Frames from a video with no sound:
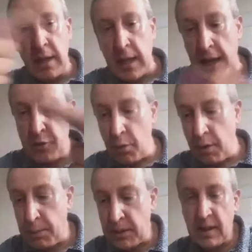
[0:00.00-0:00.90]
and you
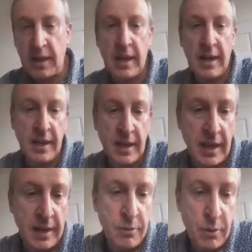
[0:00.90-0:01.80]
repeat again and
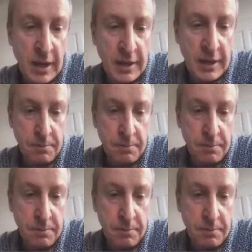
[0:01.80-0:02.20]
again, right?